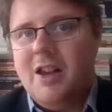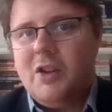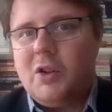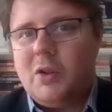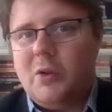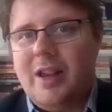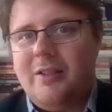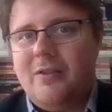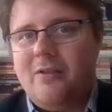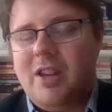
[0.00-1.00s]
So
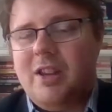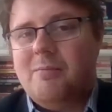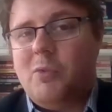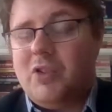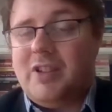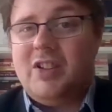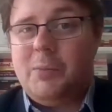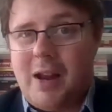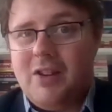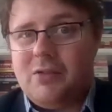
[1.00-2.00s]
if the most
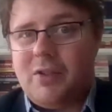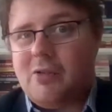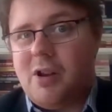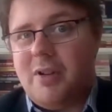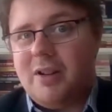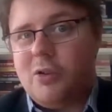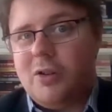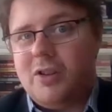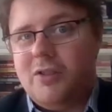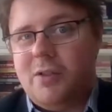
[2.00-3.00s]
expensive equipment
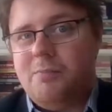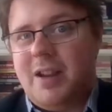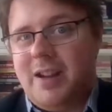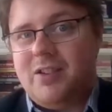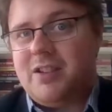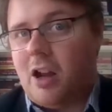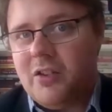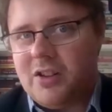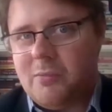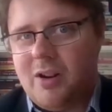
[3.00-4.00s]
going to the biggest
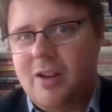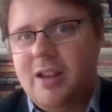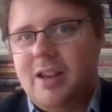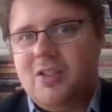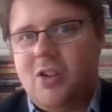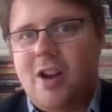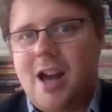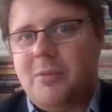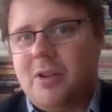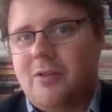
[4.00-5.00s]
customer is not
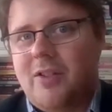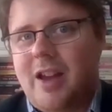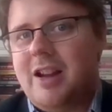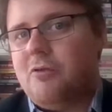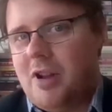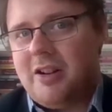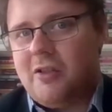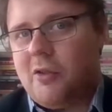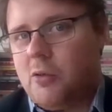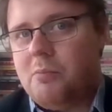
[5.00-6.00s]
happening with any
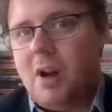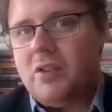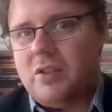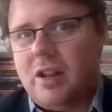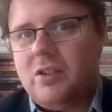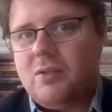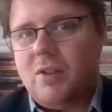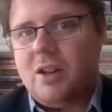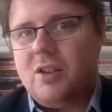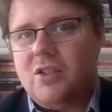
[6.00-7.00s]
rigor or robustness,
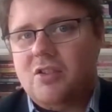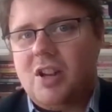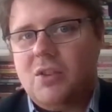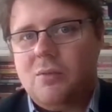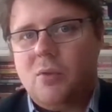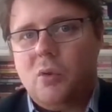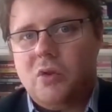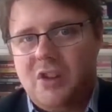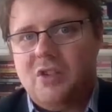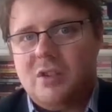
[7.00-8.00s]
then it suggests that the whole
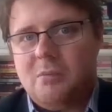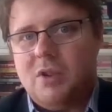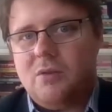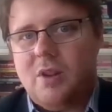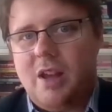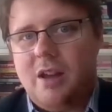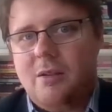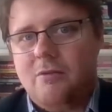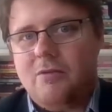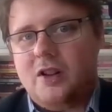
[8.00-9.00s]
system is
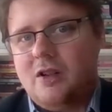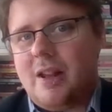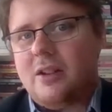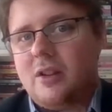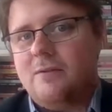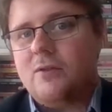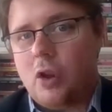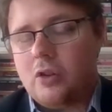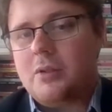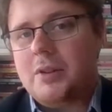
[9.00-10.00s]
um, fundamentally
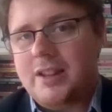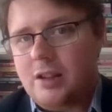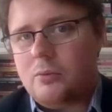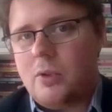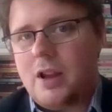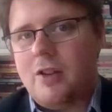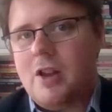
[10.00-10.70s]
flawed to begin with.